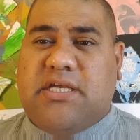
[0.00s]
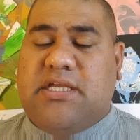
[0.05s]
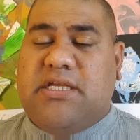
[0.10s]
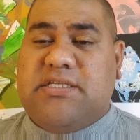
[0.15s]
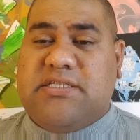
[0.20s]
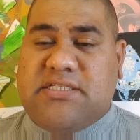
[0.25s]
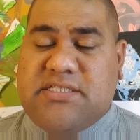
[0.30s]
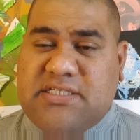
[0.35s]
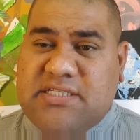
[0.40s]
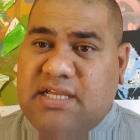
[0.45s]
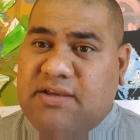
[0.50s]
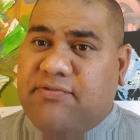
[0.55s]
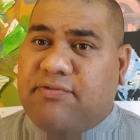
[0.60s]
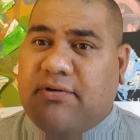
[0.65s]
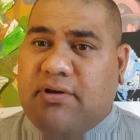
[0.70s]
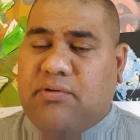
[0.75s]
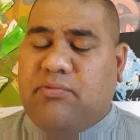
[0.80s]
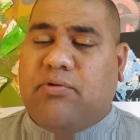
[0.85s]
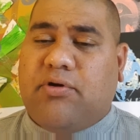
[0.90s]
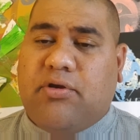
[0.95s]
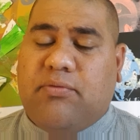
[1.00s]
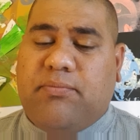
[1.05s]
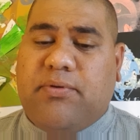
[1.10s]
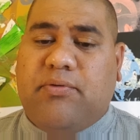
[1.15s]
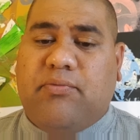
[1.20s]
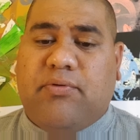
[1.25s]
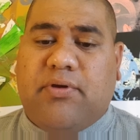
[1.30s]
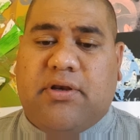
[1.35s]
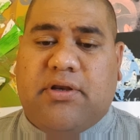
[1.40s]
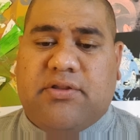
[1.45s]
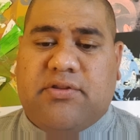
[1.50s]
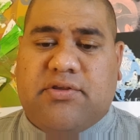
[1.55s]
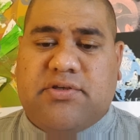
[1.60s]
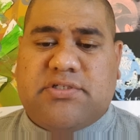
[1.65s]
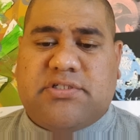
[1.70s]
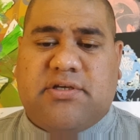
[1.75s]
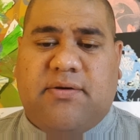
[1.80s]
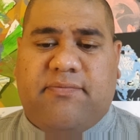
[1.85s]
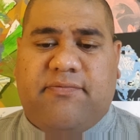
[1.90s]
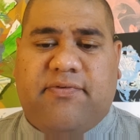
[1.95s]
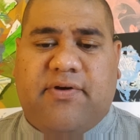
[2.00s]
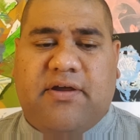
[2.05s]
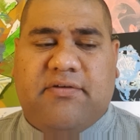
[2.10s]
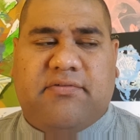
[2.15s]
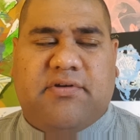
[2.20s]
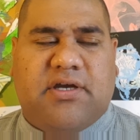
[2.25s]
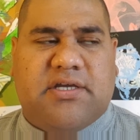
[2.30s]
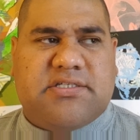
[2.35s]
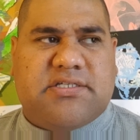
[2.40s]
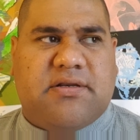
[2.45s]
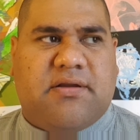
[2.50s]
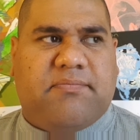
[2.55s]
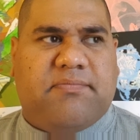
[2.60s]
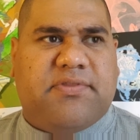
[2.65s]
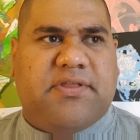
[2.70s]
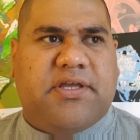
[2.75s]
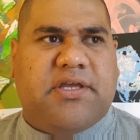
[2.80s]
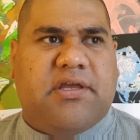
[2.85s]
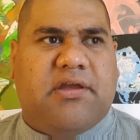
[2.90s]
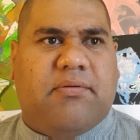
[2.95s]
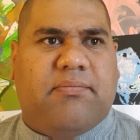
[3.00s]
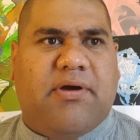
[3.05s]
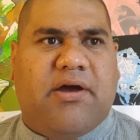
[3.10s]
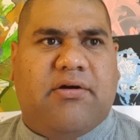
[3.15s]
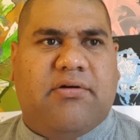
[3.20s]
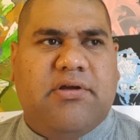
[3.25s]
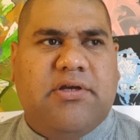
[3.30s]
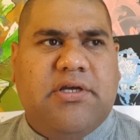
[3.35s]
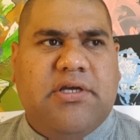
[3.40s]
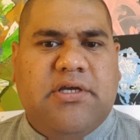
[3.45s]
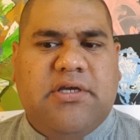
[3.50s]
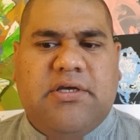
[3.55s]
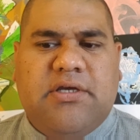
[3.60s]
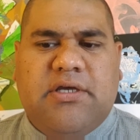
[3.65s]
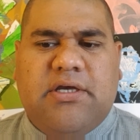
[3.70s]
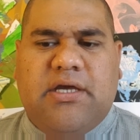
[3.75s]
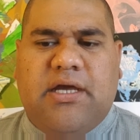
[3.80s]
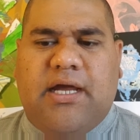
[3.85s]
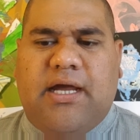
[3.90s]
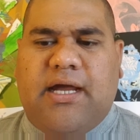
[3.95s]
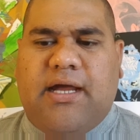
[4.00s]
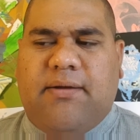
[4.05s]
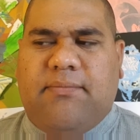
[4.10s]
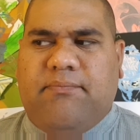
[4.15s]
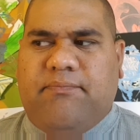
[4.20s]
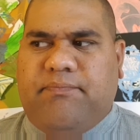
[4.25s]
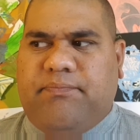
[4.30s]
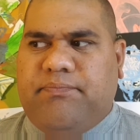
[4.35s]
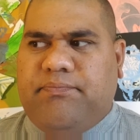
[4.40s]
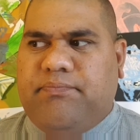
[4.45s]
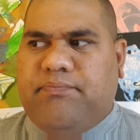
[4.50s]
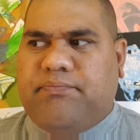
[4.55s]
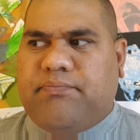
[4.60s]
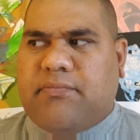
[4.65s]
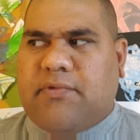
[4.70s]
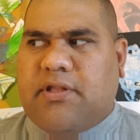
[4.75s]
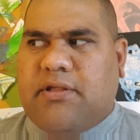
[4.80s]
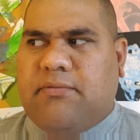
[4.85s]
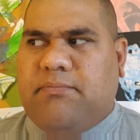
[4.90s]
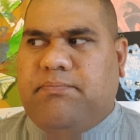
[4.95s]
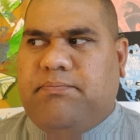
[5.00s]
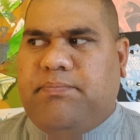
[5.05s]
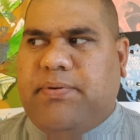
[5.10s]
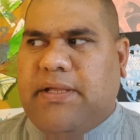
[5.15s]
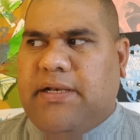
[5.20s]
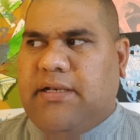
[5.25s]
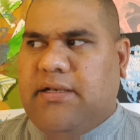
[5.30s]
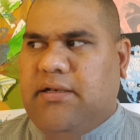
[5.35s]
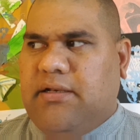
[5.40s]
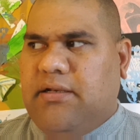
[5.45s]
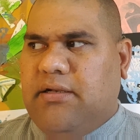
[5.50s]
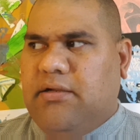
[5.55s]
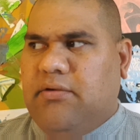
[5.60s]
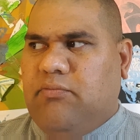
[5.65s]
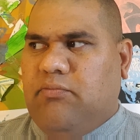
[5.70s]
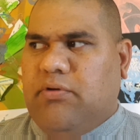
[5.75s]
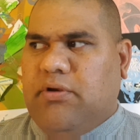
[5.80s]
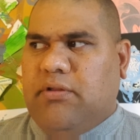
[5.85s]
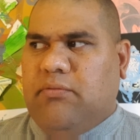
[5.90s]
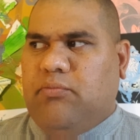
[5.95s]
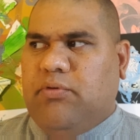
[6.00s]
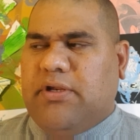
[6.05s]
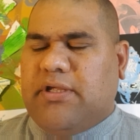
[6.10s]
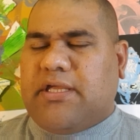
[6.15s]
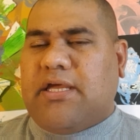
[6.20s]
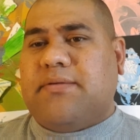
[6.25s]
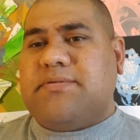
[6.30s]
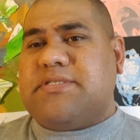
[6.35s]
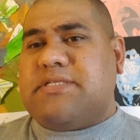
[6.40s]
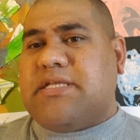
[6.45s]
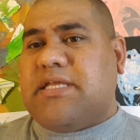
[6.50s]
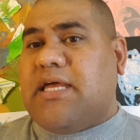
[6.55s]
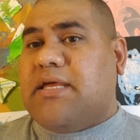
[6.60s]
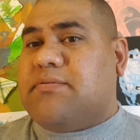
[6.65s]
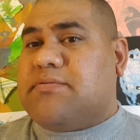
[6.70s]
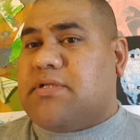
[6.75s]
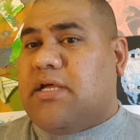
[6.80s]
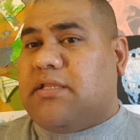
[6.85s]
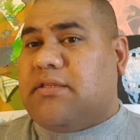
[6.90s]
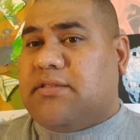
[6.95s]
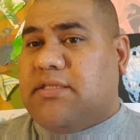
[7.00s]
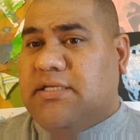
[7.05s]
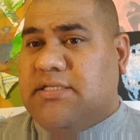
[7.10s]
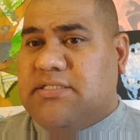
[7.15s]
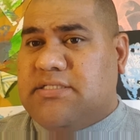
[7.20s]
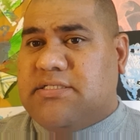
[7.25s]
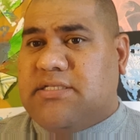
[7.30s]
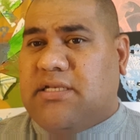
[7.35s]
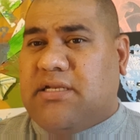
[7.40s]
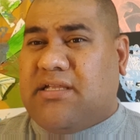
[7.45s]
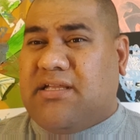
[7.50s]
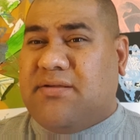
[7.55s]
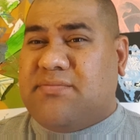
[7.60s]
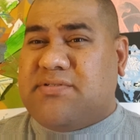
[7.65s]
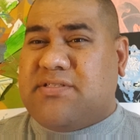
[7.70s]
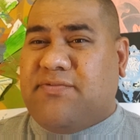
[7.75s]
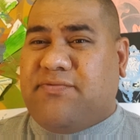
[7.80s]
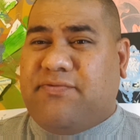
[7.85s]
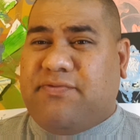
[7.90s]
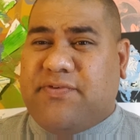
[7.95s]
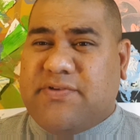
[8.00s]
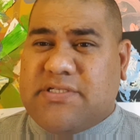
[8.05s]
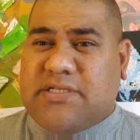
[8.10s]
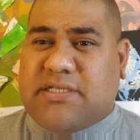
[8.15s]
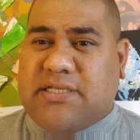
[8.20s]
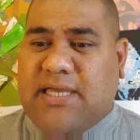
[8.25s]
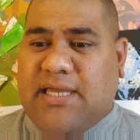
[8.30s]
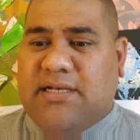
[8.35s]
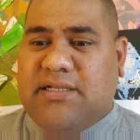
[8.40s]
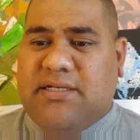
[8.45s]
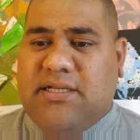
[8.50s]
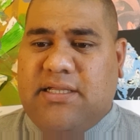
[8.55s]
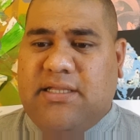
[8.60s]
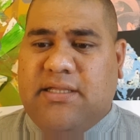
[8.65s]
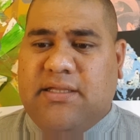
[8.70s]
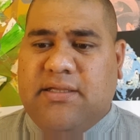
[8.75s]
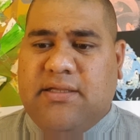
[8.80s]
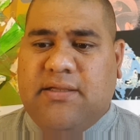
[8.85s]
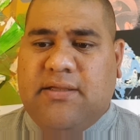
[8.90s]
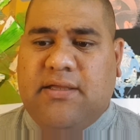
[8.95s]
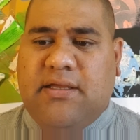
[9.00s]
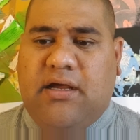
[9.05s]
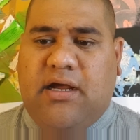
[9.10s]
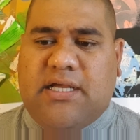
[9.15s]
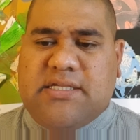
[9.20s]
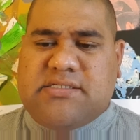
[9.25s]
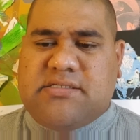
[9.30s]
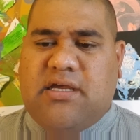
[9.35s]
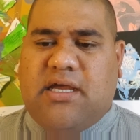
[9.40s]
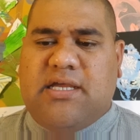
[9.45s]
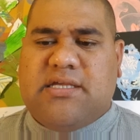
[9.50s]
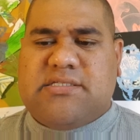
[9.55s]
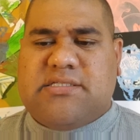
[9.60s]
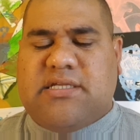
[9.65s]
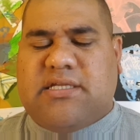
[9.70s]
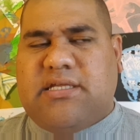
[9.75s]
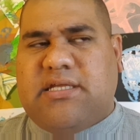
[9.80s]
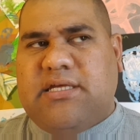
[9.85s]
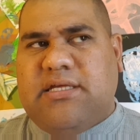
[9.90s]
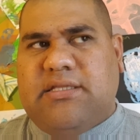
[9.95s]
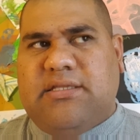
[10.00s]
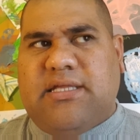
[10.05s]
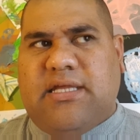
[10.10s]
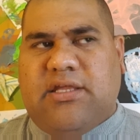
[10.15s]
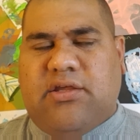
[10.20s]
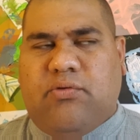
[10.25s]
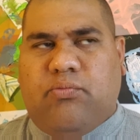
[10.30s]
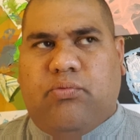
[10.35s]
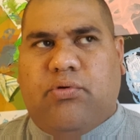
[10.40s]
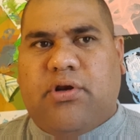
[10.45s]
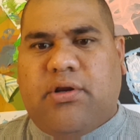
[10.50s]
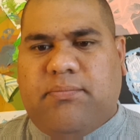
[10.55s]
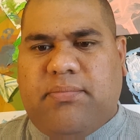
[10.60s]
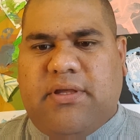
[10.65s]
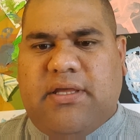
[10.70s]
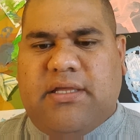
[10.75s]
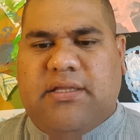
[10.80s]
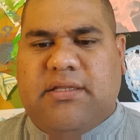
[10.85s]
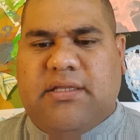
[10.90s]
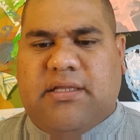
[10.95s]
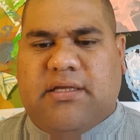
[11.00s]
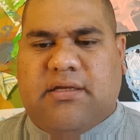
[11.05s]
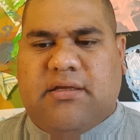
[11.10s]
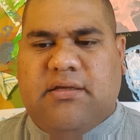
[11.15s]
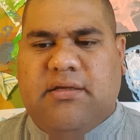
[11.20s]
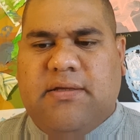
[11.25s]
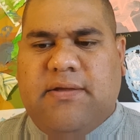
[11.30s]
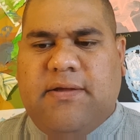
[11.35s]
He's definitely going to be one of those top 5 guys that I'm thinking about. But when it comes to games like this, and it comes to physicality, Isaiah's the kid that you want to be in there.